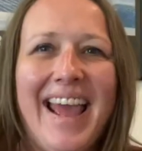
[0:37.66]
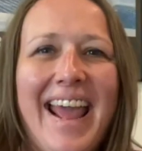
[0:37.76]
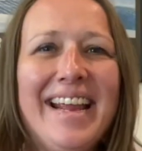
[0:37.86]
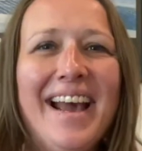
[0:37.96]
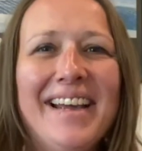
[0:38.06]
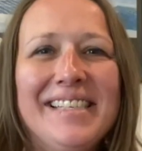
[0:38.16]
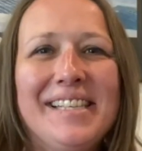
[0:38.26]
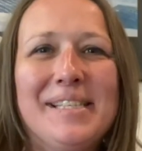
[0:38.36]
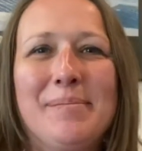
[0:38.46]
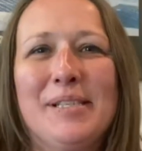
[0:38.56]
Hey guys,
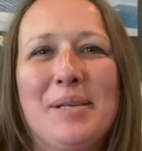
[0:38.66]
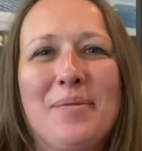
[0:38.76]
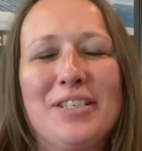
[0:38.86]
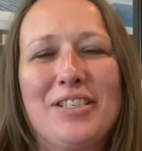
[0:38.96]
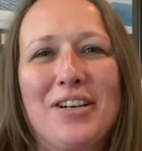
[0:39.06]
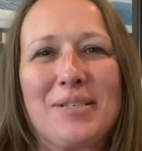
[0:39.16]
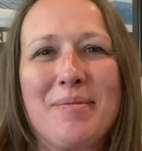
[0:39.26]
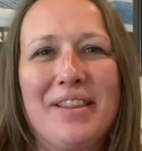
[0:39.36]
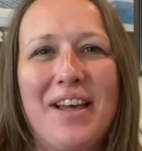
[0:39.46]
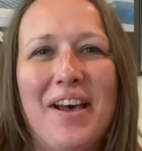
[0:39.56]
it's Missy with Junk to
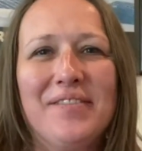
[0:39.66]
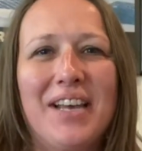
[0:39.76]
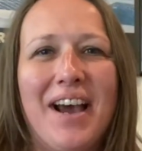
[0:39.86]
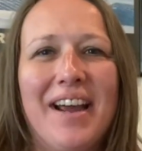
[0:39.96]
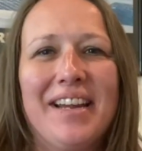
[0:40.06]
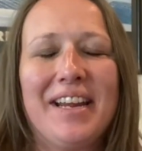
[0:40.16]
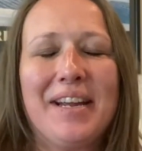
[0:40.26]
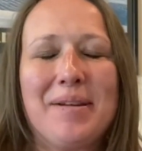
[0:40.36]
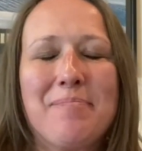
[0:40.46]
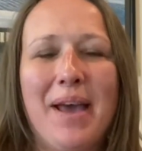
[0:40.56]
Be Loved. I
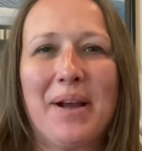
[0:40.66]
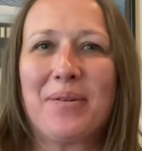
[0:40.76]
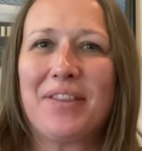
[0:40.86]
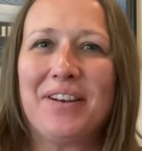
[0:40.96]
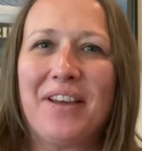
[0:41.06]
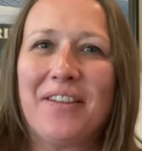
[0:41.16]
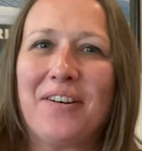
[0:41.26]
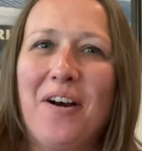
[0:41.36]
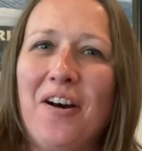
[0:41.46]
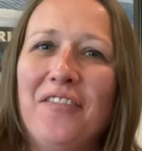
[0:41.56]
am back with another
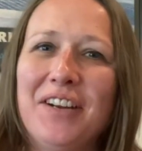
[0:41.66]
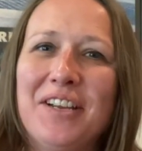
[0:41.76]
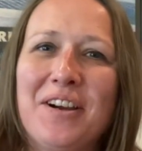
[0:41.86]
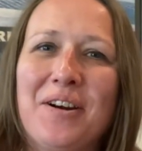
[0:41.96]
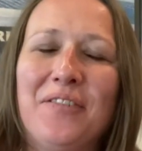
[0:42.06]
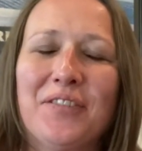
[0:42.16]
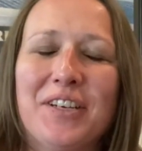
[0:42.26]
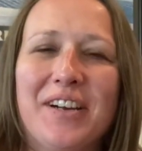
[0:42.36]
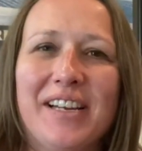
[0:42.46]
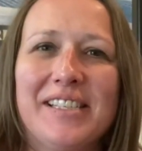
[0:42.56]
haul video for
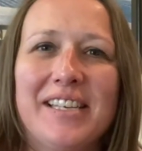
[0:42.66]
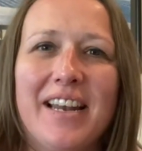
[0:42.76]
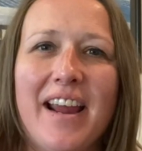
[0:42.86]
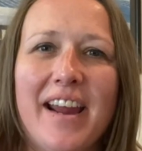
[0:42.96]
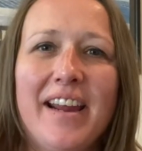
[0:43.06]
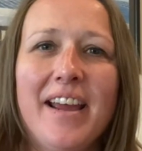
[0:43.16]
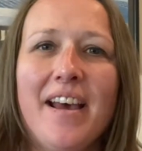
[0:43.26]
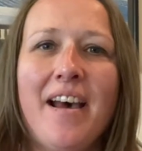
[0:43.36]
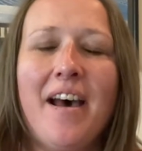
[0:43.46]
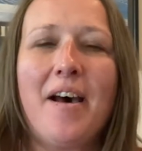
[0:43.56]
you guys today.
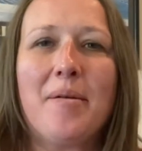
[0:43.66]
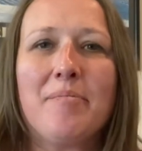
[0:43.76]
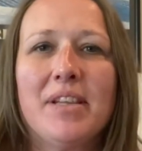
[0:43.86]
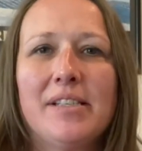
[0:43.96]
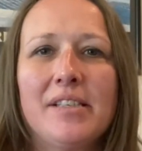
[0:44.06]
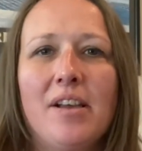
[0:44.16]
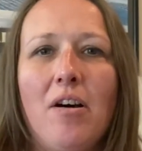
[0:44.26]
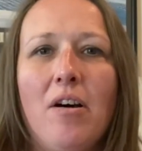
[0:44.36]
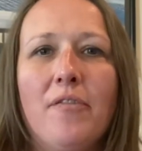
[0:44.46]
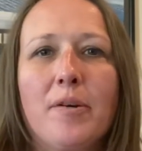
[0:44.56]
Um, this is a
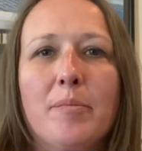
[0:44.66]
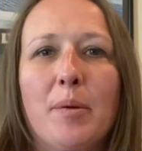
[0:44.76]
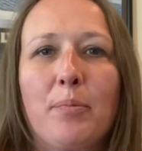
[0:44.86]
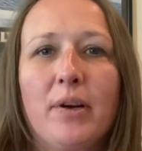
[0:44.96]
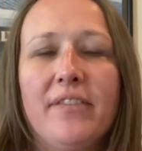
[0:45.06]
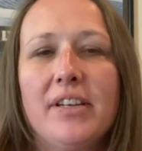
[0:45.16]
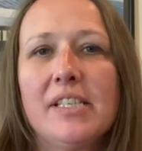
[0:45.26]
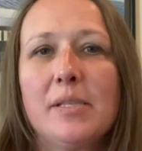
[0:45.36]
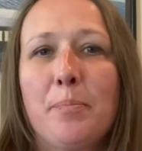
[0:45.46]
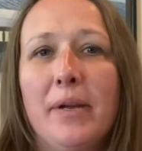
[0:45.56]
haul from the
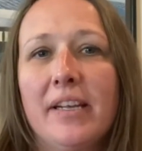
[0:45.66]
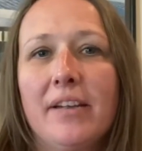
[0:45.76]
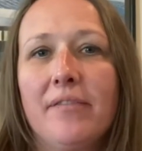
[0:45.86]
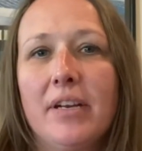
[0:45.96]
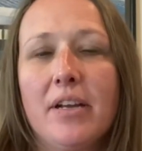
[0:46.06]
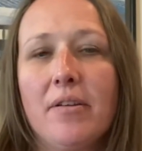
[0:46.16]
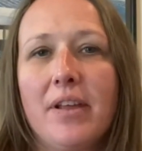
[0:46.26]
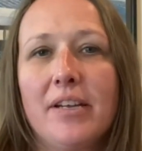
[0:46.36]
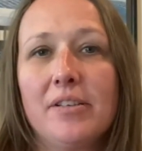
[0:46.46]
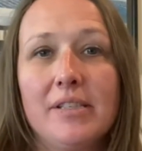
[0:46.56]
previous picking video
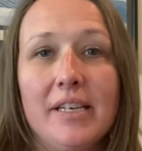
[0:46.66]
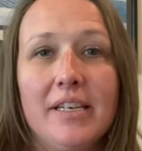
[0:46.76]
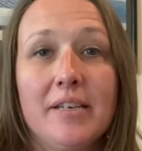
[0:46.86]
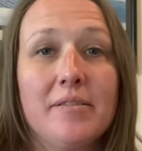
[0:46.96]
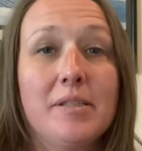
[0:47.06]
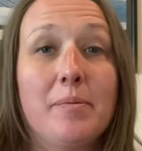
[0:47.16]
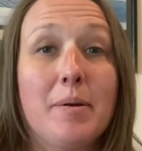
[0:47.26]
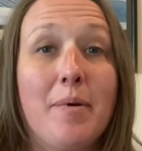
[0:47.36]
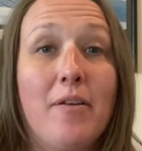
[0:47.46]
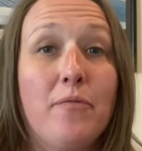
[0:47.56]
that you've seen. It's been
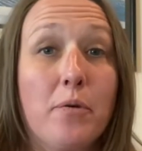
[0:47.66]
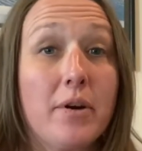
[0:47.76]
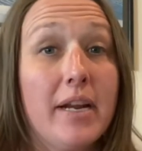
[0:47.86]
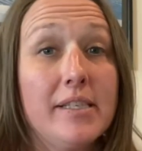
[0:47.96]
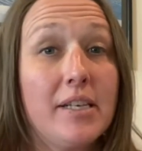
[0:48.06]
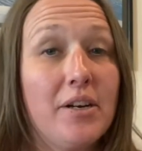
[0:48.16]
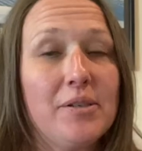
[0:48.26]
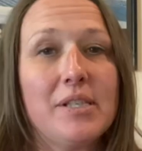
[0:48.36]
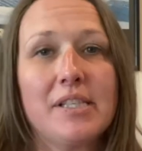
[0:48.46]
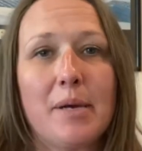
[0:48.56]
about four days ago
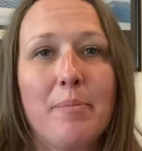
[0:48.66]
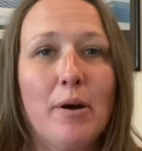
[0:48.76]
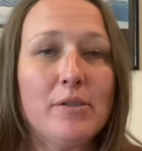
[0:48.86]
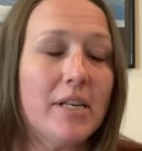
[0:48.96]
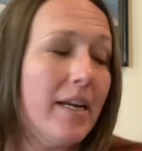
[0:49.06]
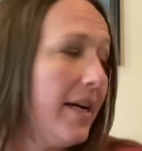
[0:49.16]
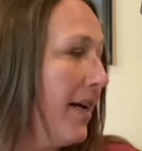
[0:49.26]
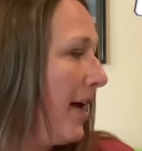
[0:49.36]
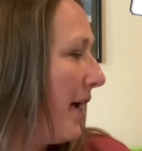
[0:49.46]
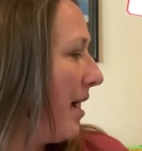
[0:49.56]
since I posted
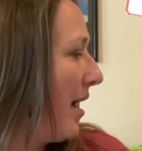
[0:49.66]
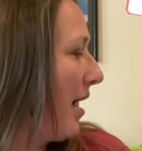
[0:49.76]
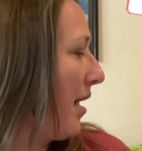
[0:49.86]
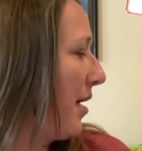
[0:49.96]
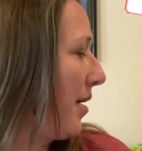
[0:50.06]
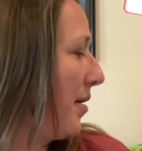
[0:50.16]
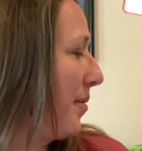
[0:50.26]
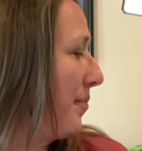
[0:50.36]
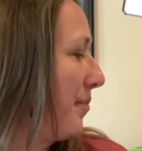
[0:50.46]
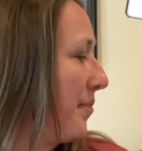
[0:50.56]
it.
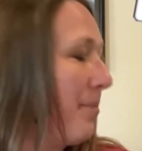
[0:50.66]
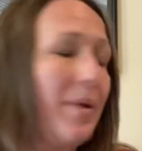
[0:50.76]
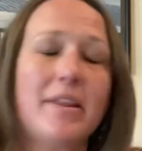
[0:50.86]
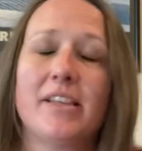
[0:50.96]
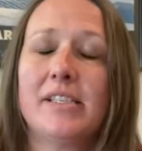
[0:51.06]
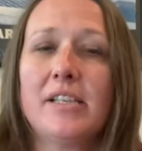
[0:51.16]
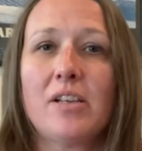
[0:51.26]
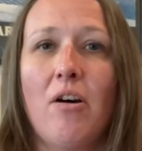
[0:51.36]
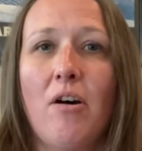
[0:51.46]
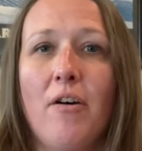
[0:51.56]
Um, but this is a
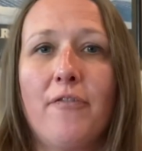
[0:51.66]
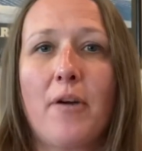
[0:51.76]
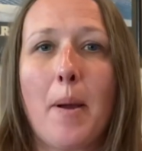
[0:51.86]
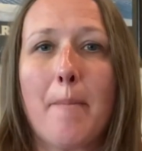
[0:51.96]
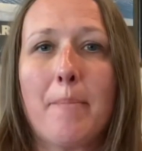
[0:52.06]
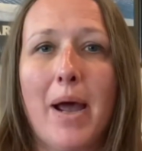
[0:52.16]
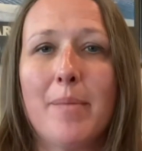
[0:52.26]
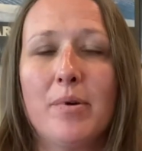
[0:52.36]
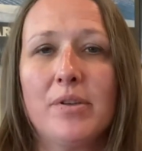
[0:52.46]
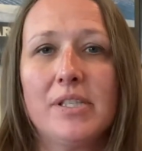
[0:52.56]
haul from
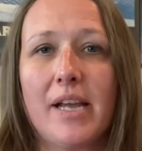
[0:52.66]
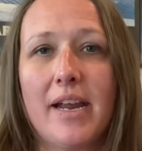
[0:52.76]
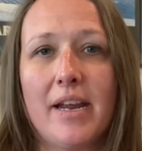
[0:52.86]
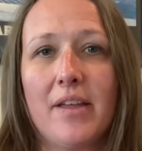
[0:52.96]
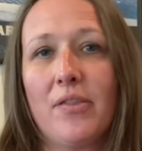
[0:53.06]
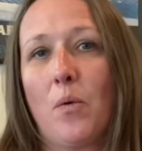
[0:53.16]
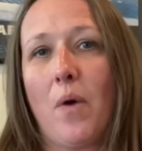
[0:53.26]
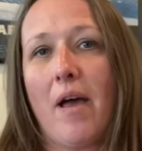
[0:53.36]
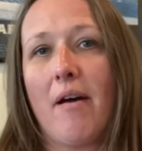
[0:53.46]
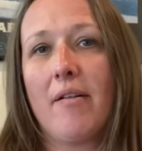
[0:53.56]
Bibles and The
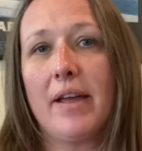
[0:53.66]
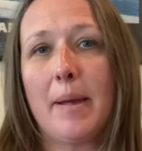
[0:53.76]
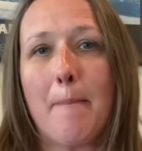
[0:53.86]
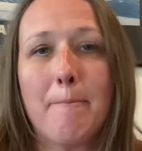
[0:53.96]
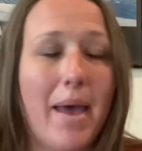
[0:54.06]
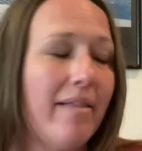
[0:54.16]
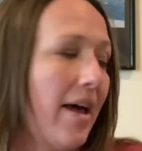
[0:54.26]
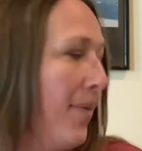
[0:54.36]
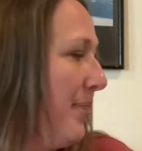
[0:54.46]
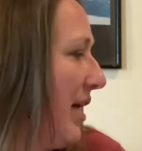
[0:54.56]
Well in Pella.